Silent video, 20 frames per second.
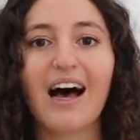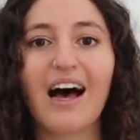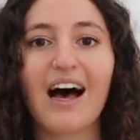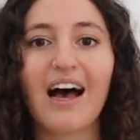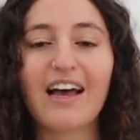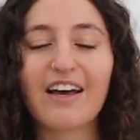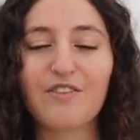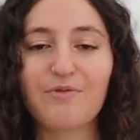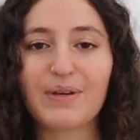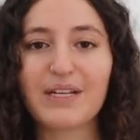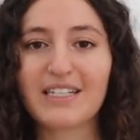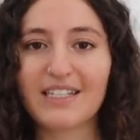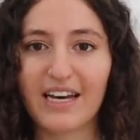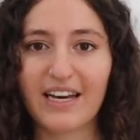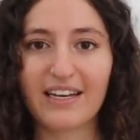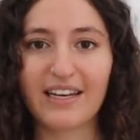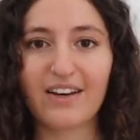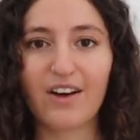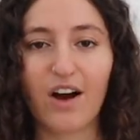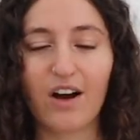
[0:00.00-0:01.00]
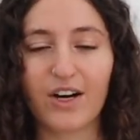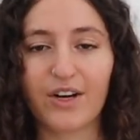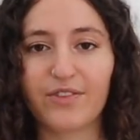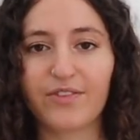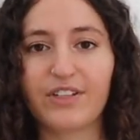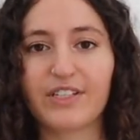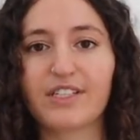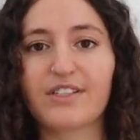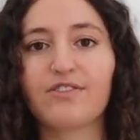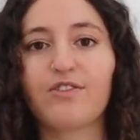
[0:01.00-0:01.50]
I have been taking
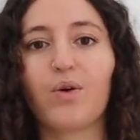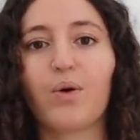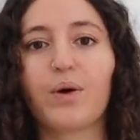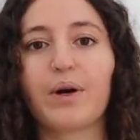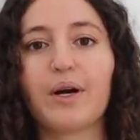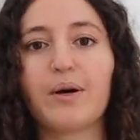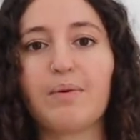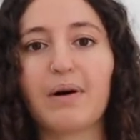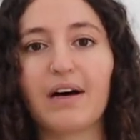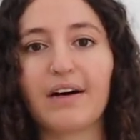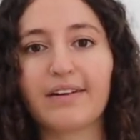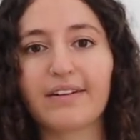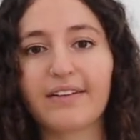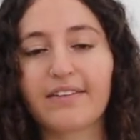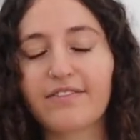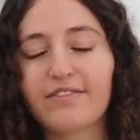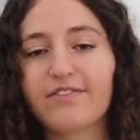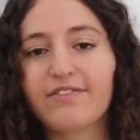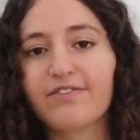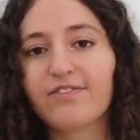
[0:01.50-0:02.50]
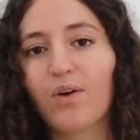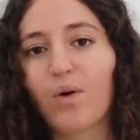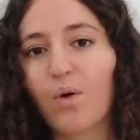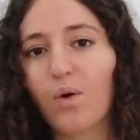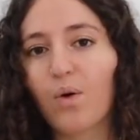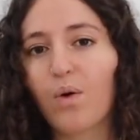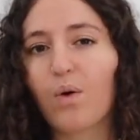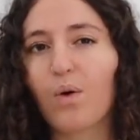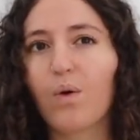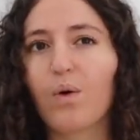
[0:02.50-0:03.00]
Ocrevus for about
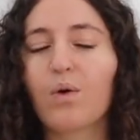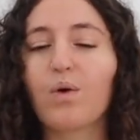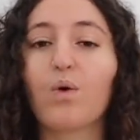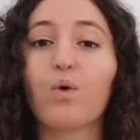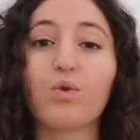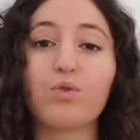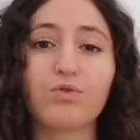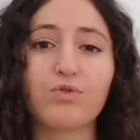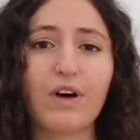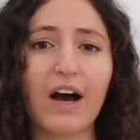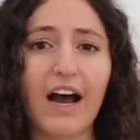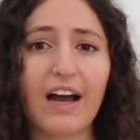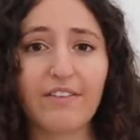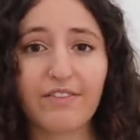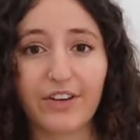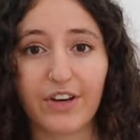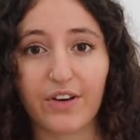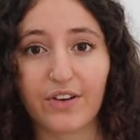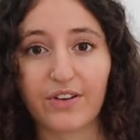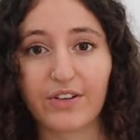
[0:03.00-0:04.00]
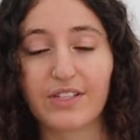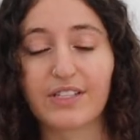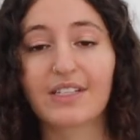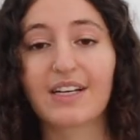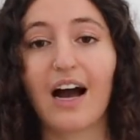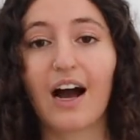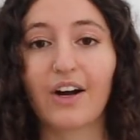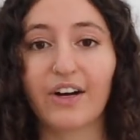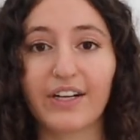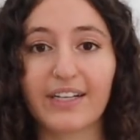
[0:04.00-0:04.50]
4 or 5 years
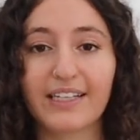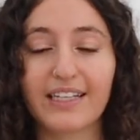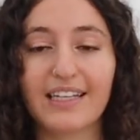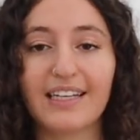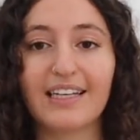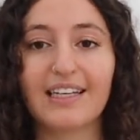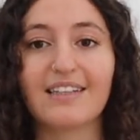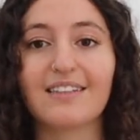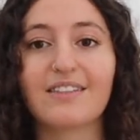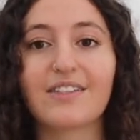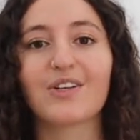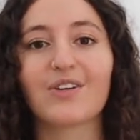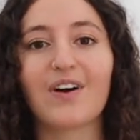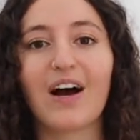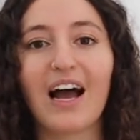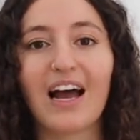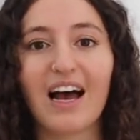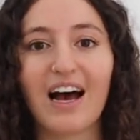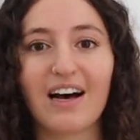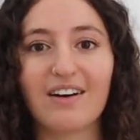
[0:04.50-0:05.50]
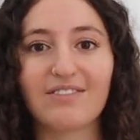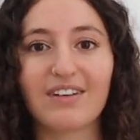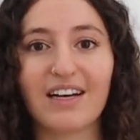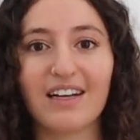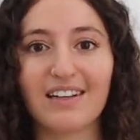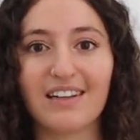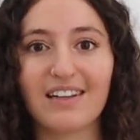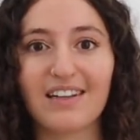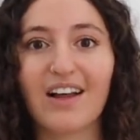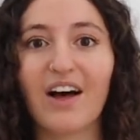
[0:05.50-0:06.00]
currently, and so I have
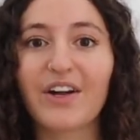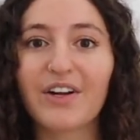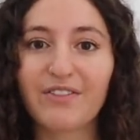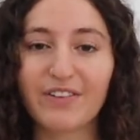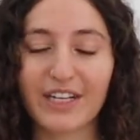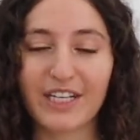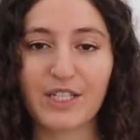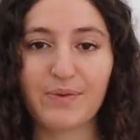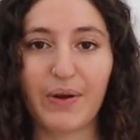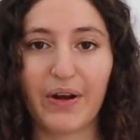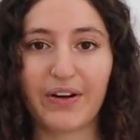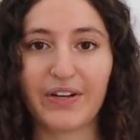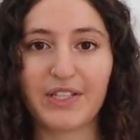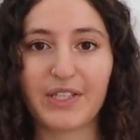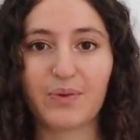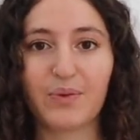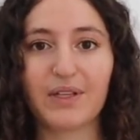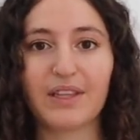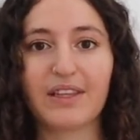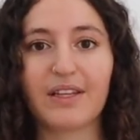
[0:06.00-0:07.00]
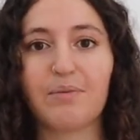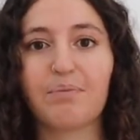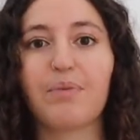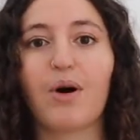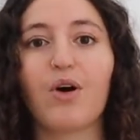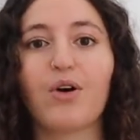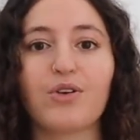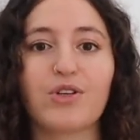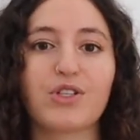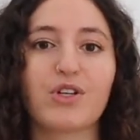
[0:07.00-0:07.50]
a lot of experience with the
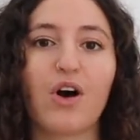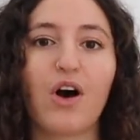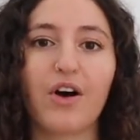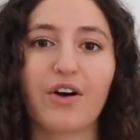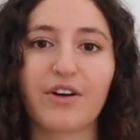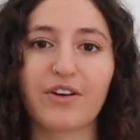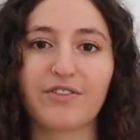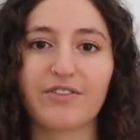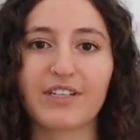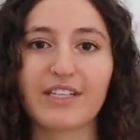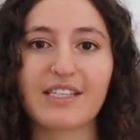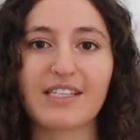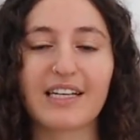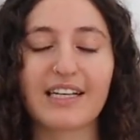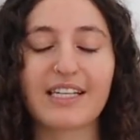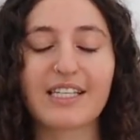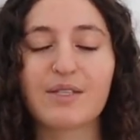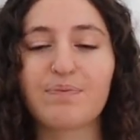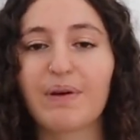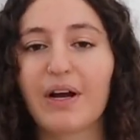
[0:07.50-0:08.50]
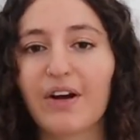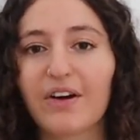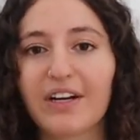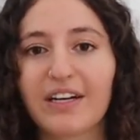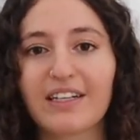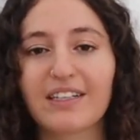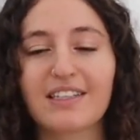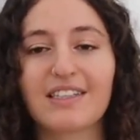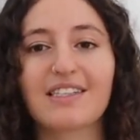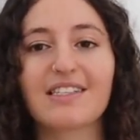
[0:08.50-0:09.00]
post-Ocrevus
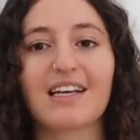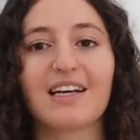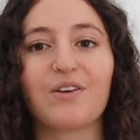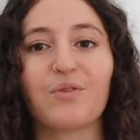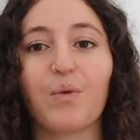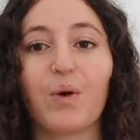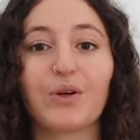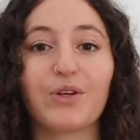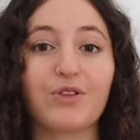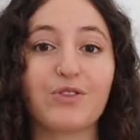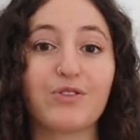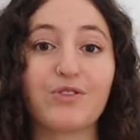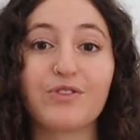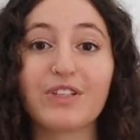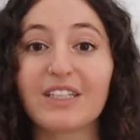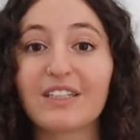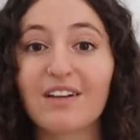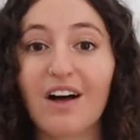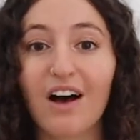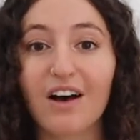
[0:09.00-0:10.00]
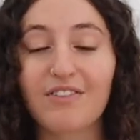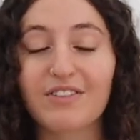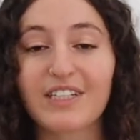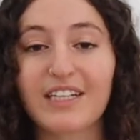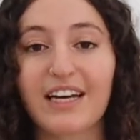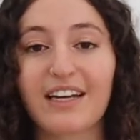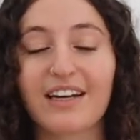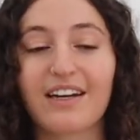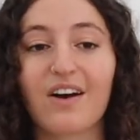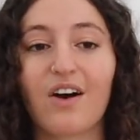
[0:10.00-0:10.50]
experience and what you feel after
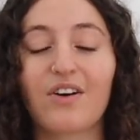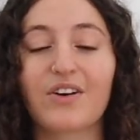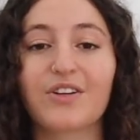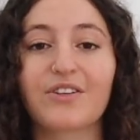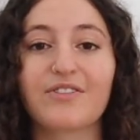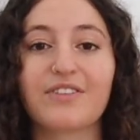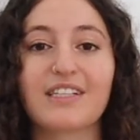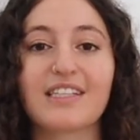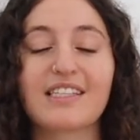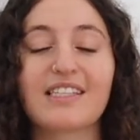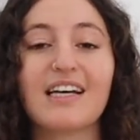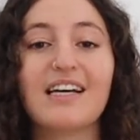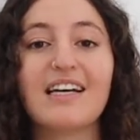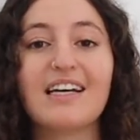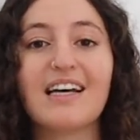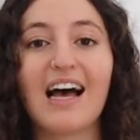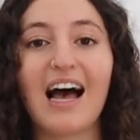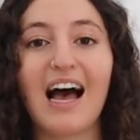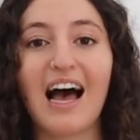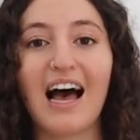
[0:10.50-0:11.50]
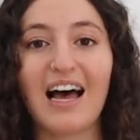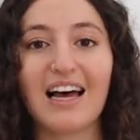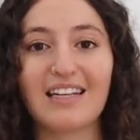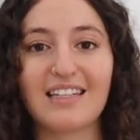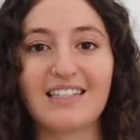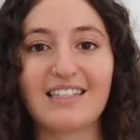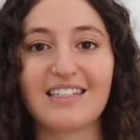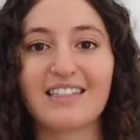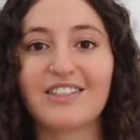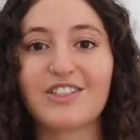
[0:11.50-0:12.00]
getting Ocrevus,
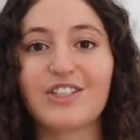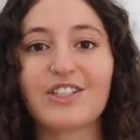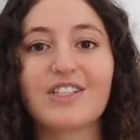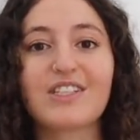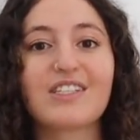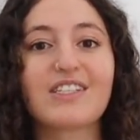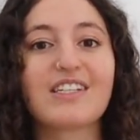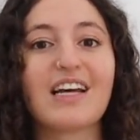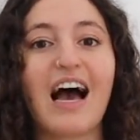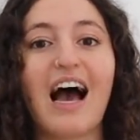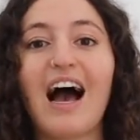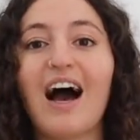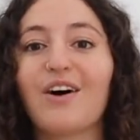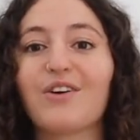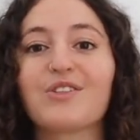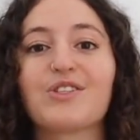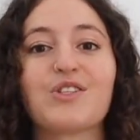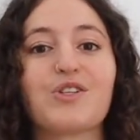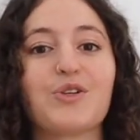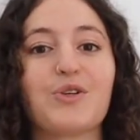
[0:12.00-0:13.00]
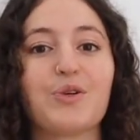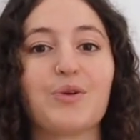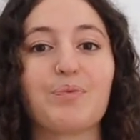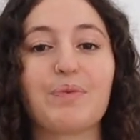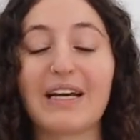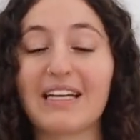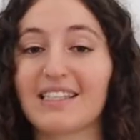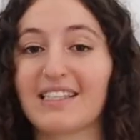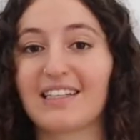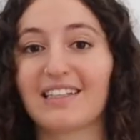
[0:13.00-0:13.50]
and just how to
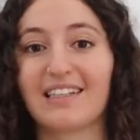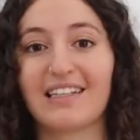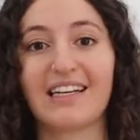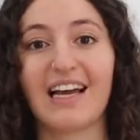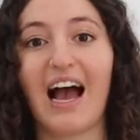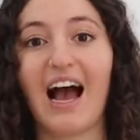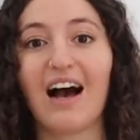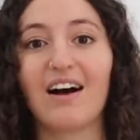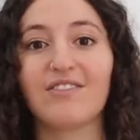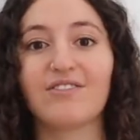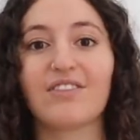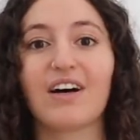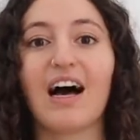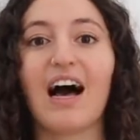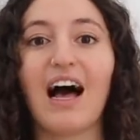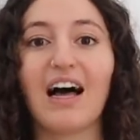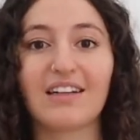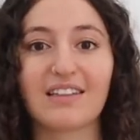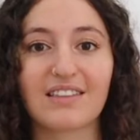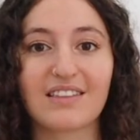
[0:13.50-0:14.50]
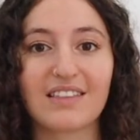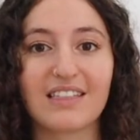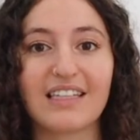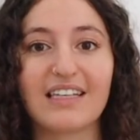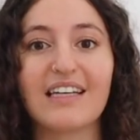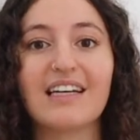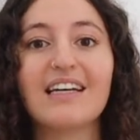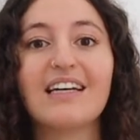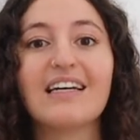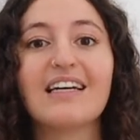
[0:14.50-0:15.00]
basically have a
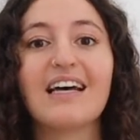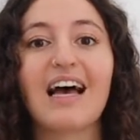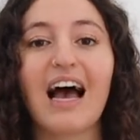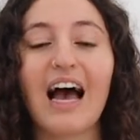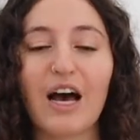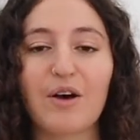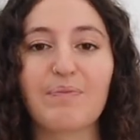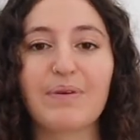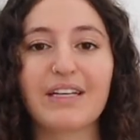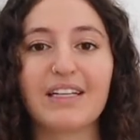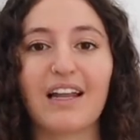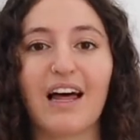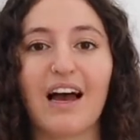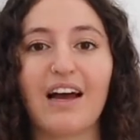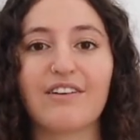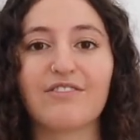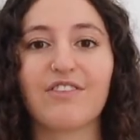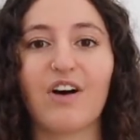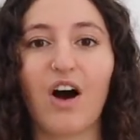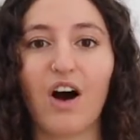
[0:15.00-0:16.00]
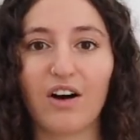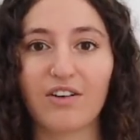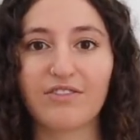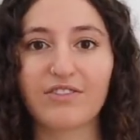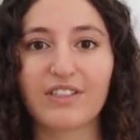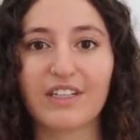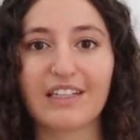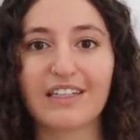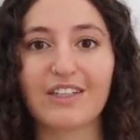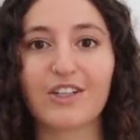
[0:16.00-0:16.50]
healthy, happy life
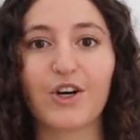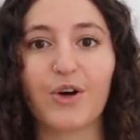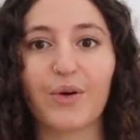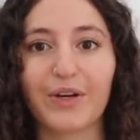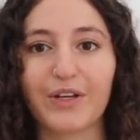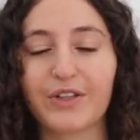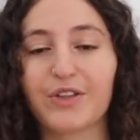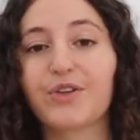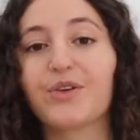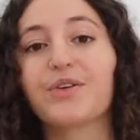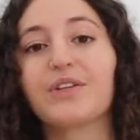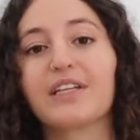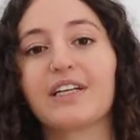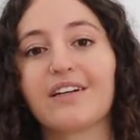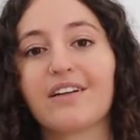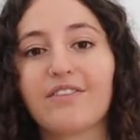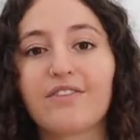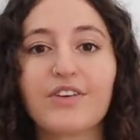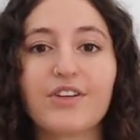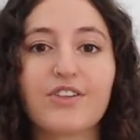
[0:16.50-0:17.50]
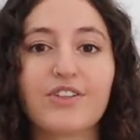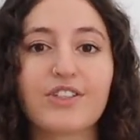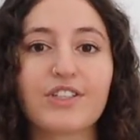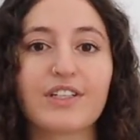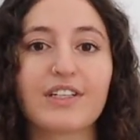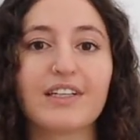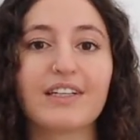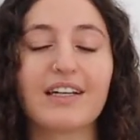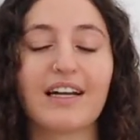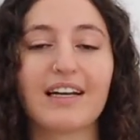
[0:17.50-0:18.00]
after going through the
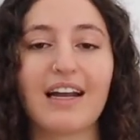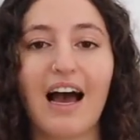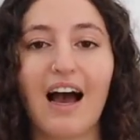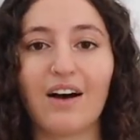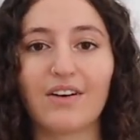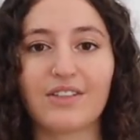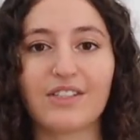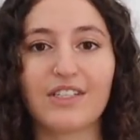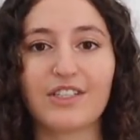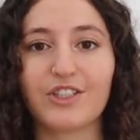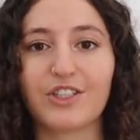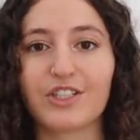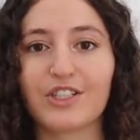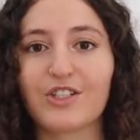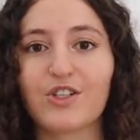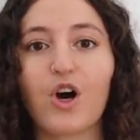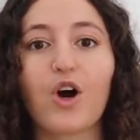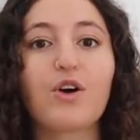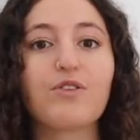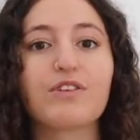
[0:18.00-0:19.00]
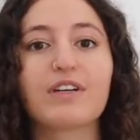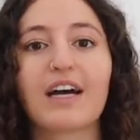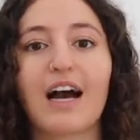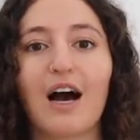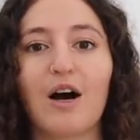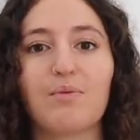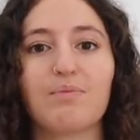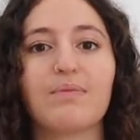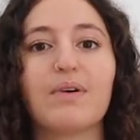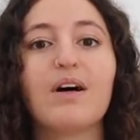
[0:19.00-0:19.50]
infusion, and how to just
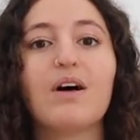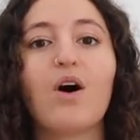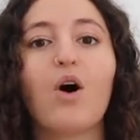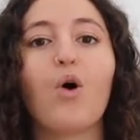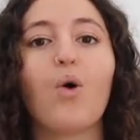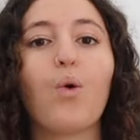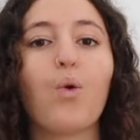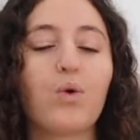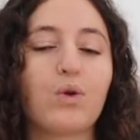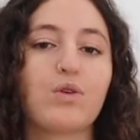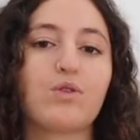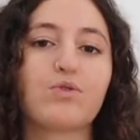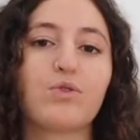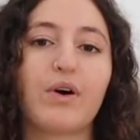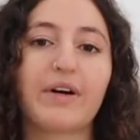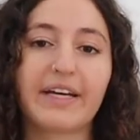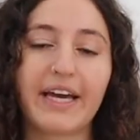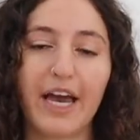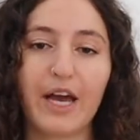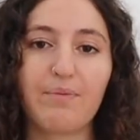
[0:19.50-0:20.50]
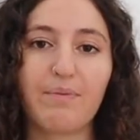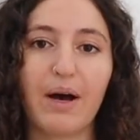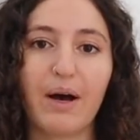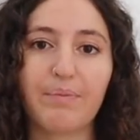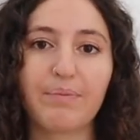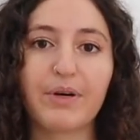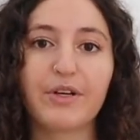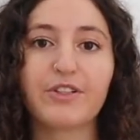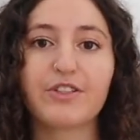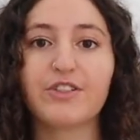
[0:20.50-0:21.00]
overcome all of what came
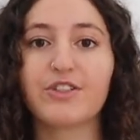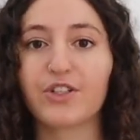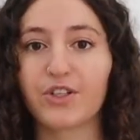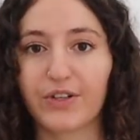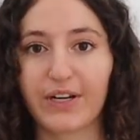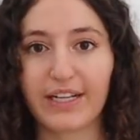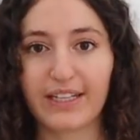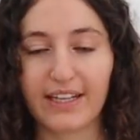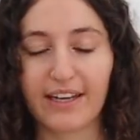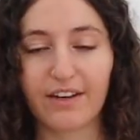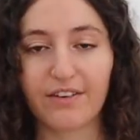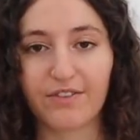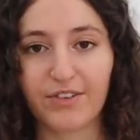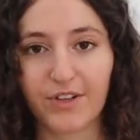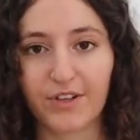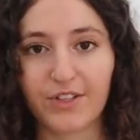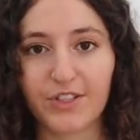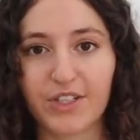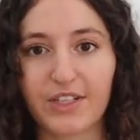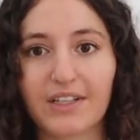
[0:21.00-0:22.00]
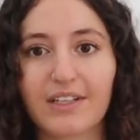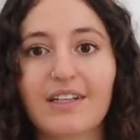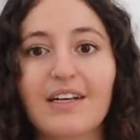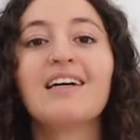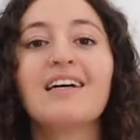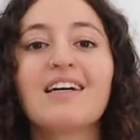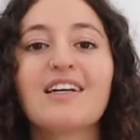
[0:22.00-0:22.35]
up during the infusion.